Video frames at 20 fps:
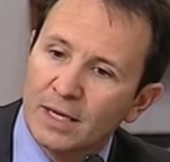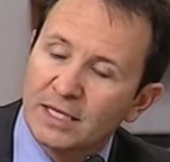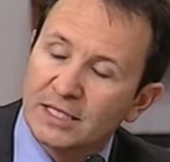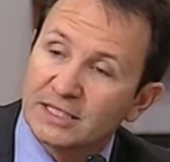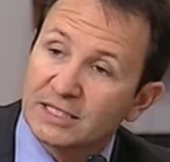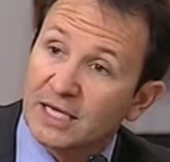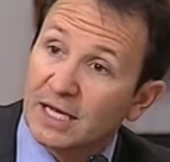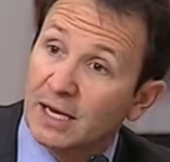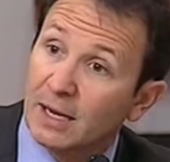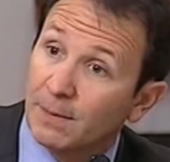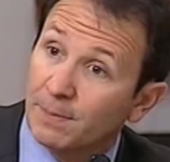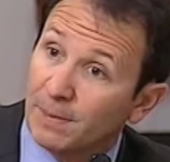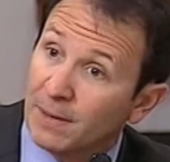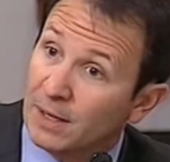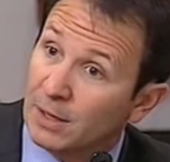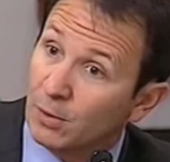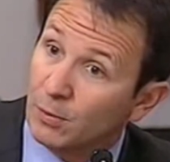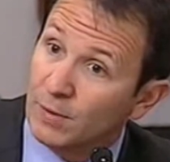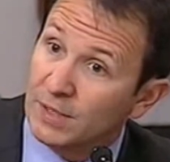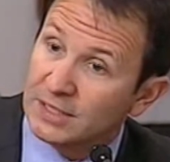set up
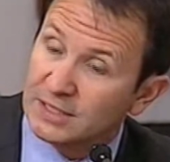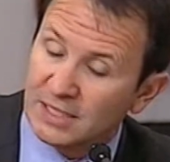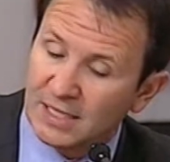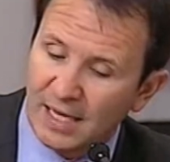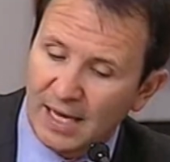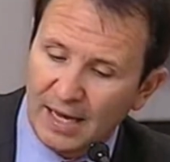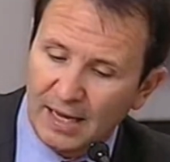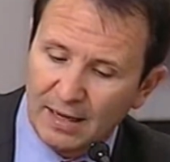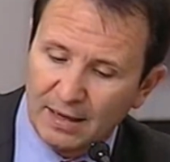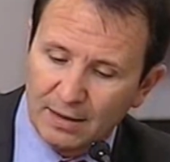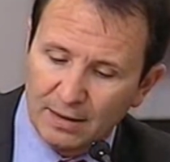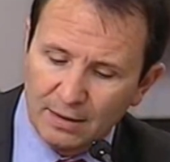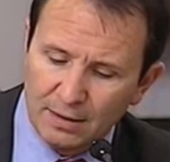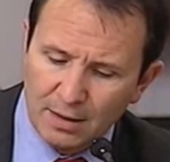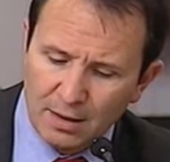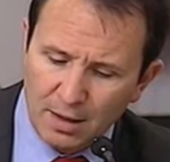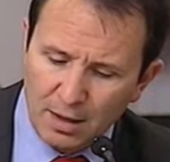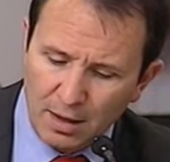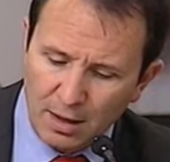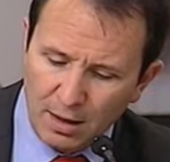in Louisiana
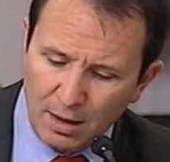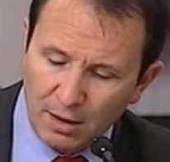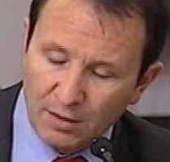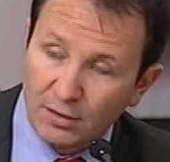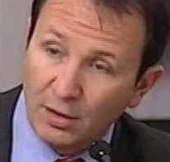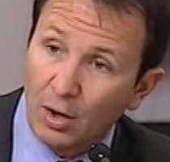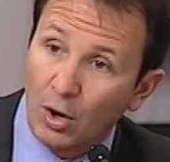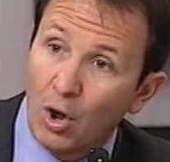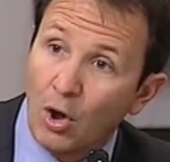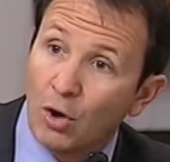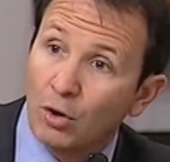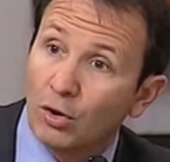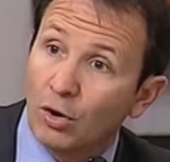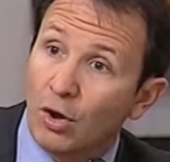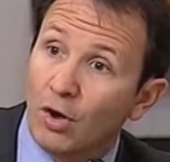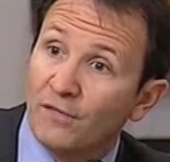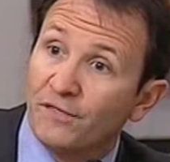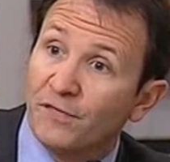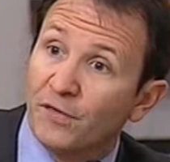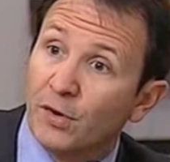the Long
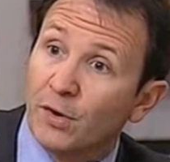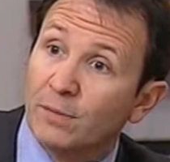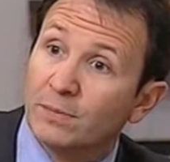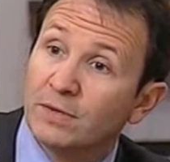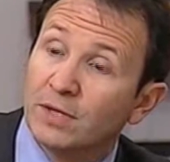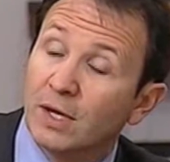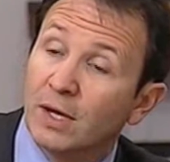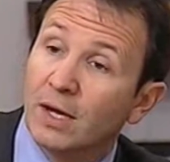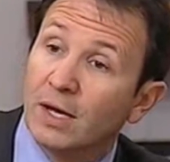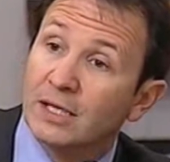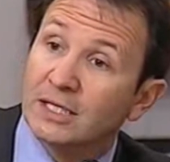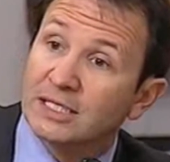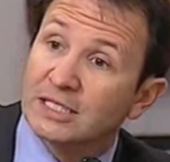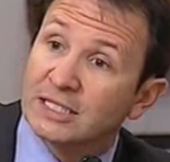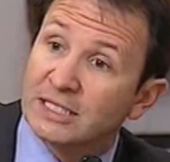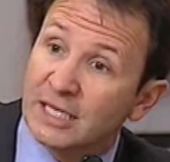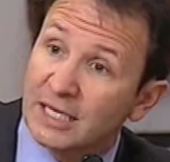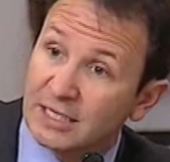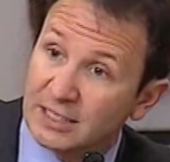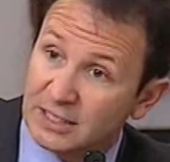Law Firm to
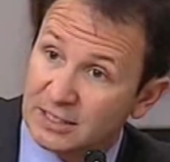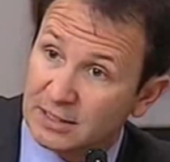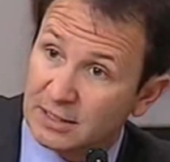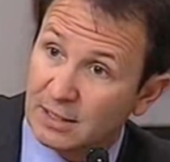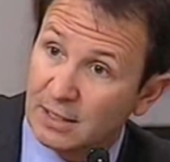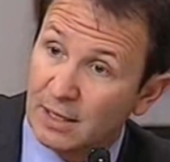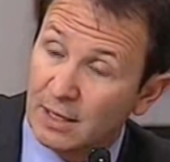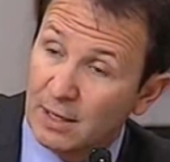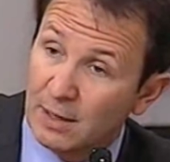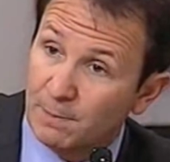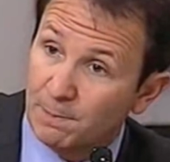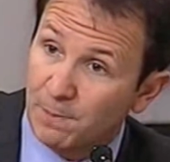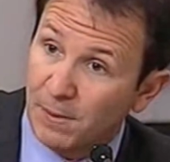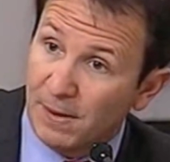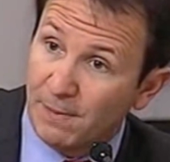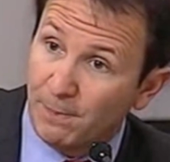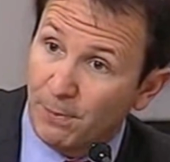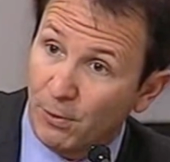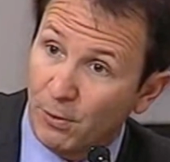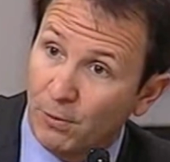assist
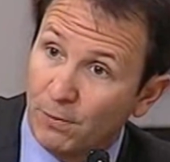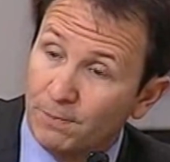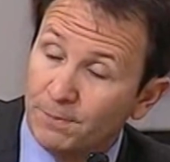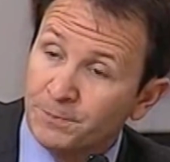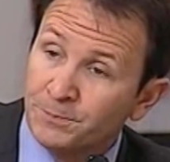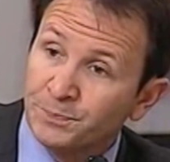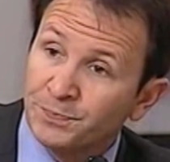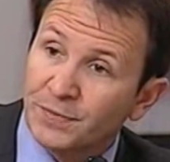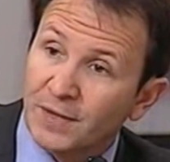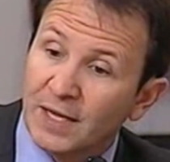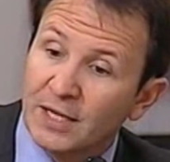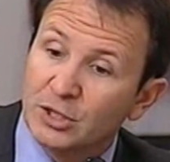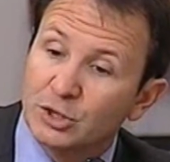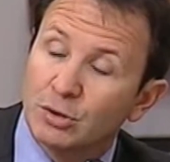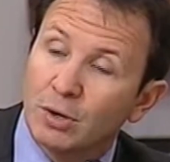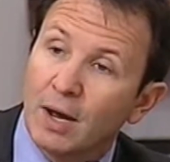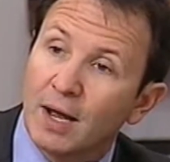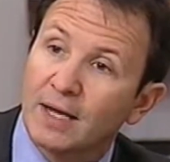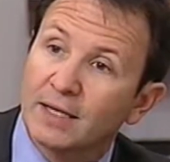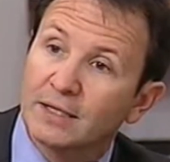people in
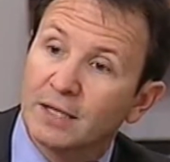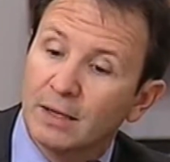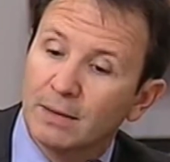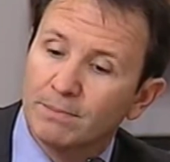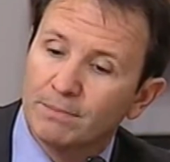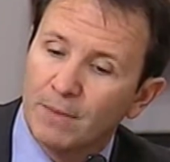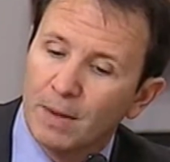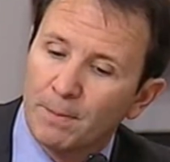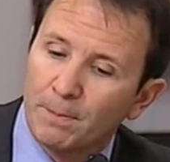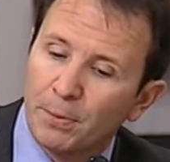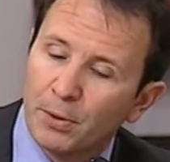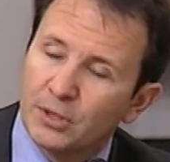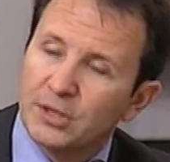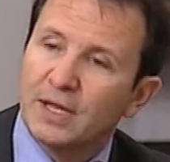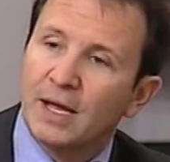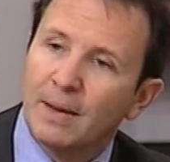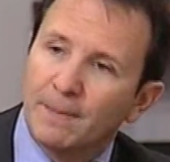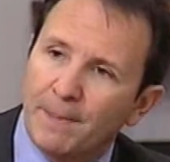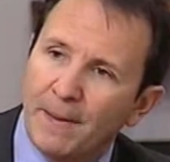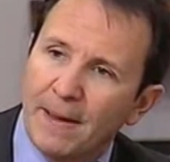trying to put
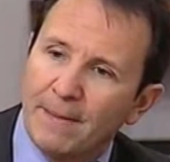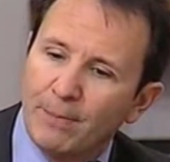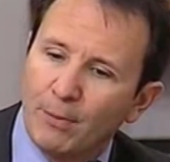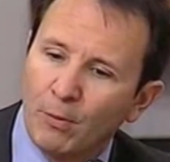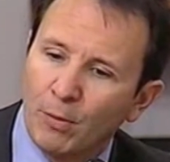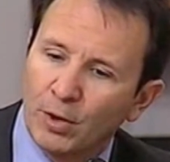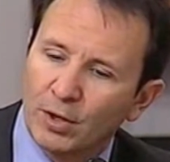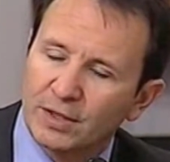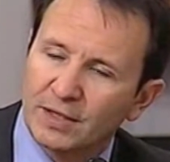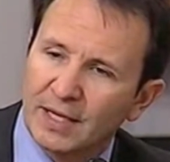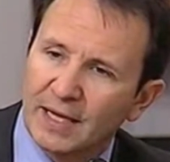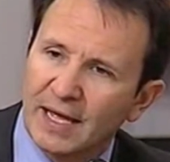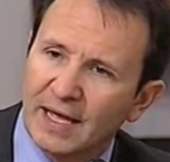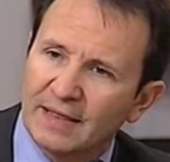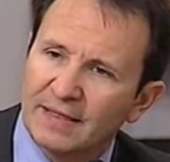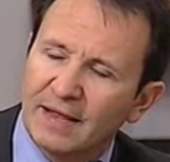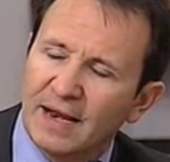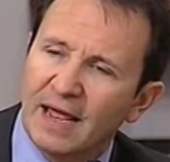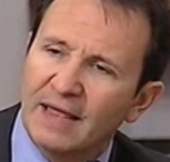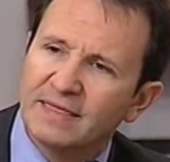their paperwork
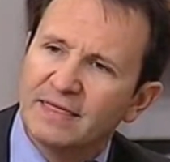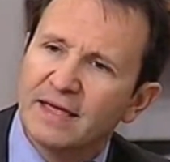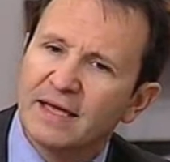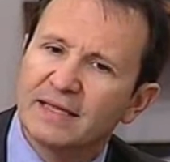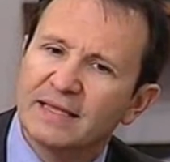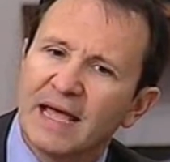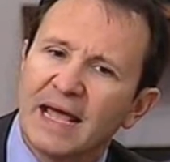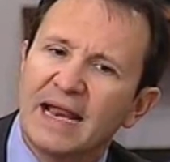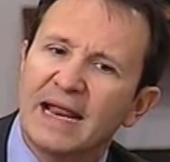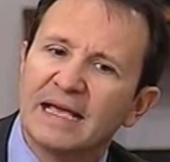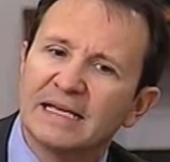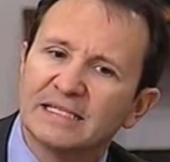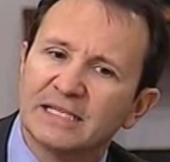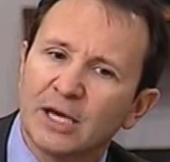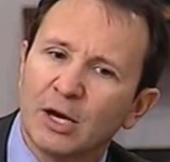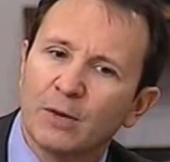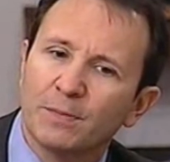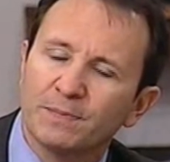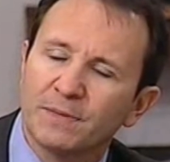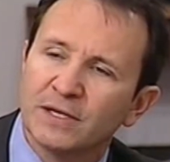together, and I think that has
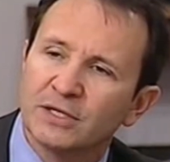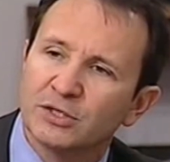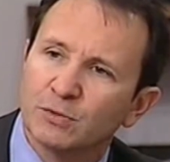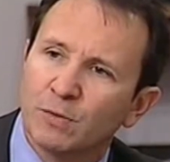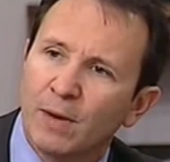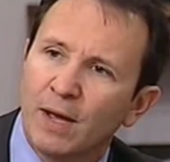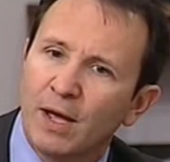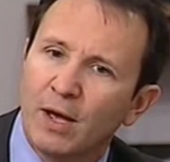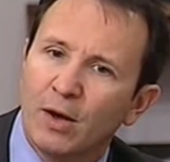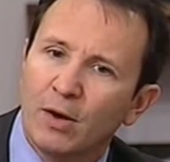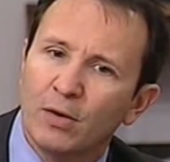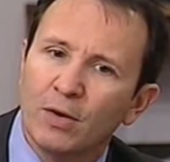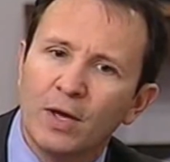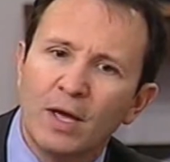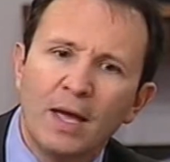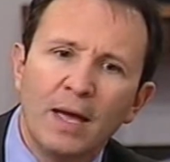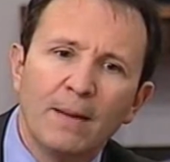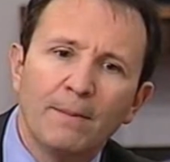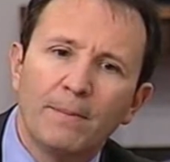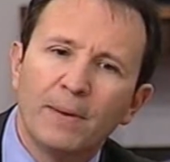helped as well.
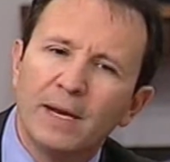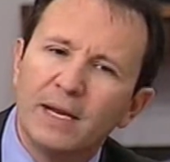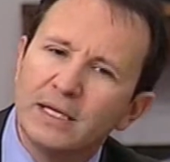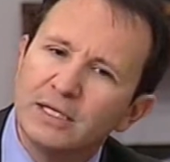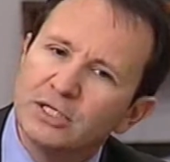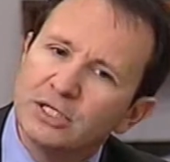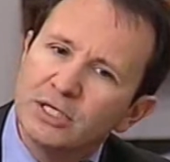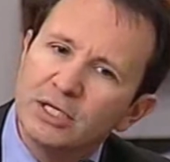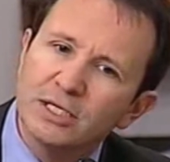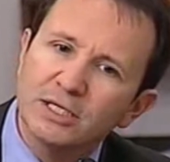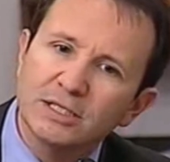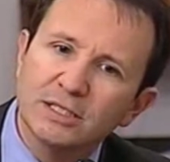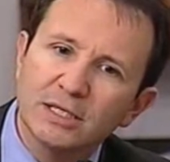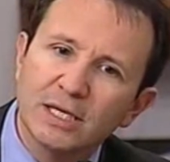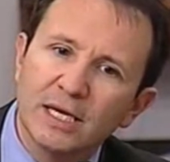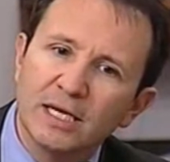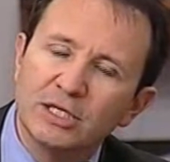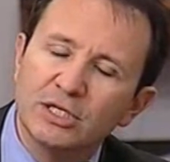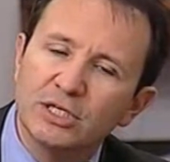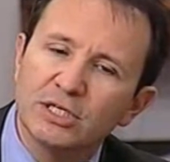But it just
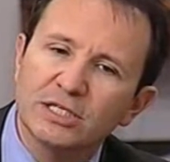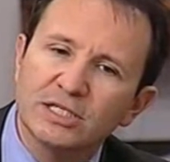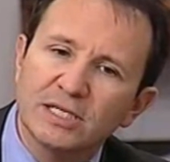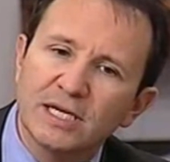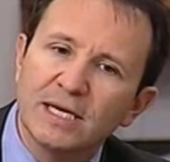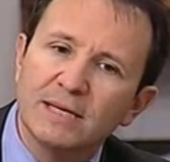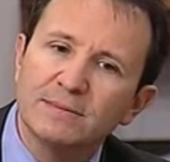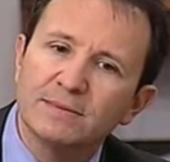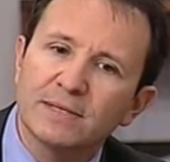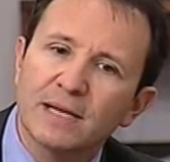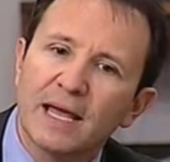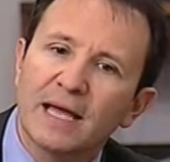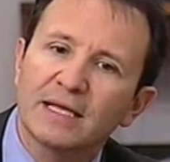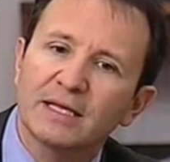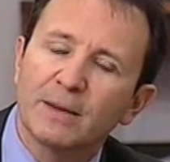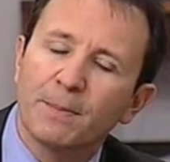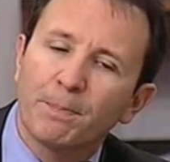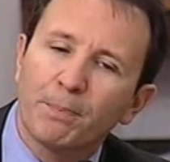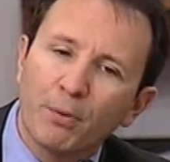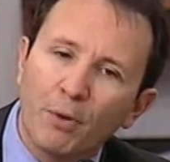seems
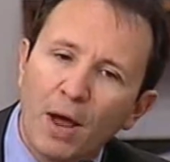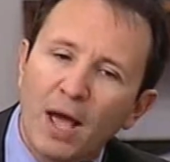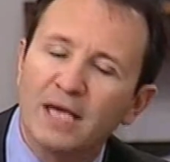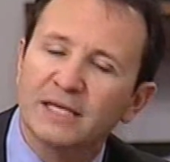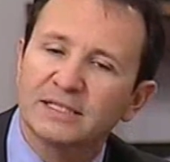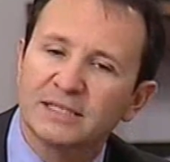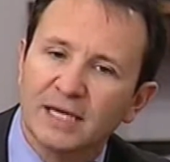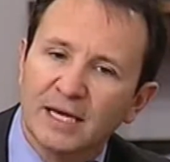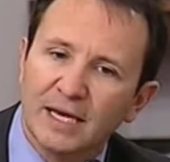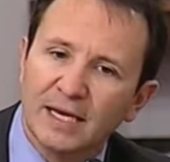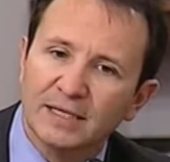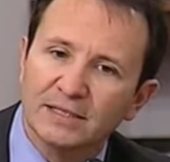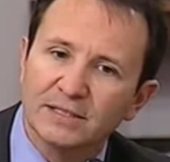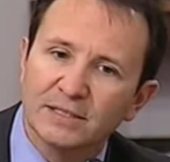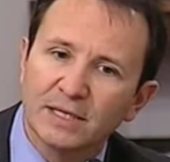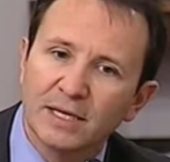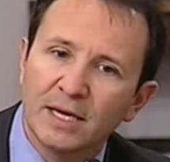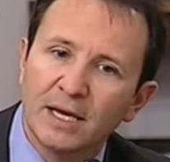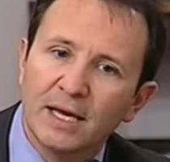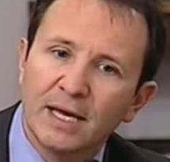like the
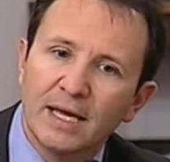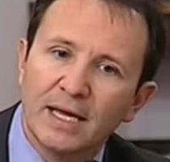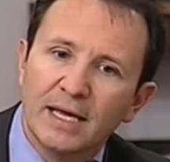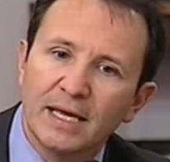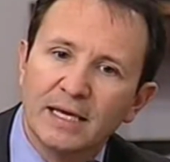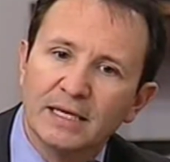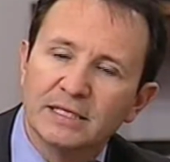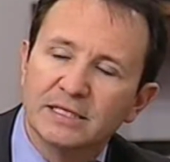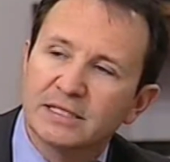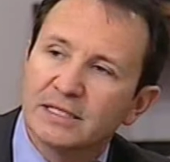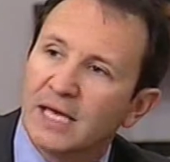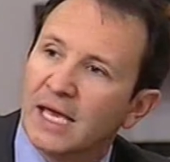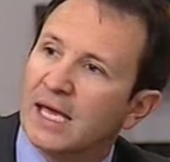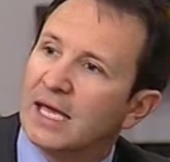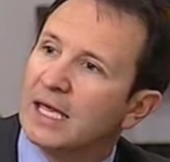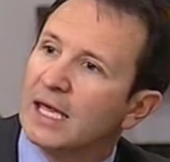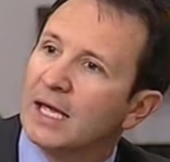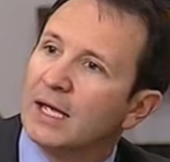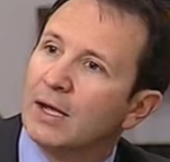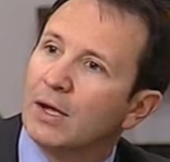process is
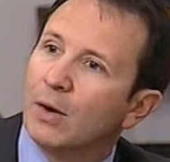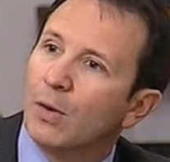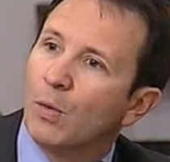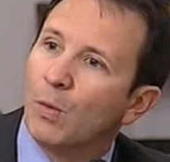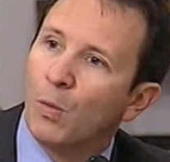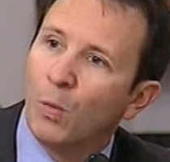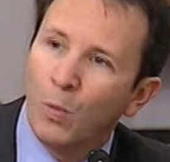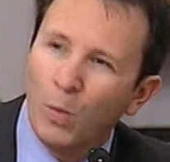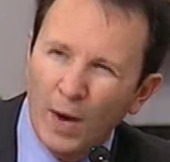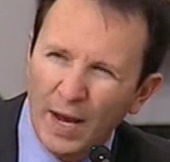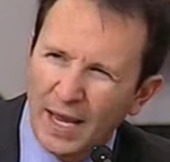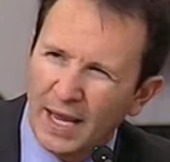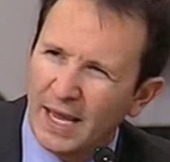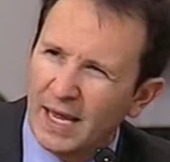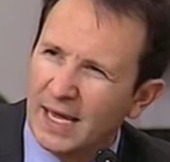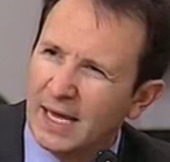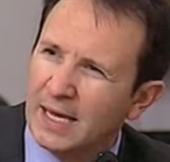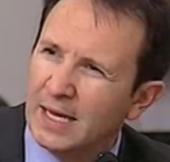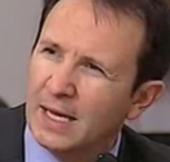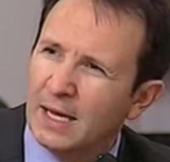taking
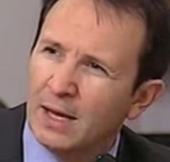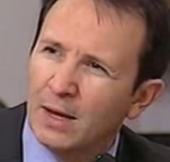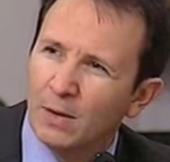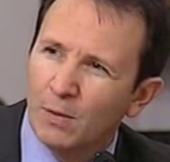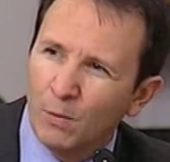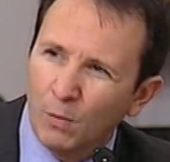way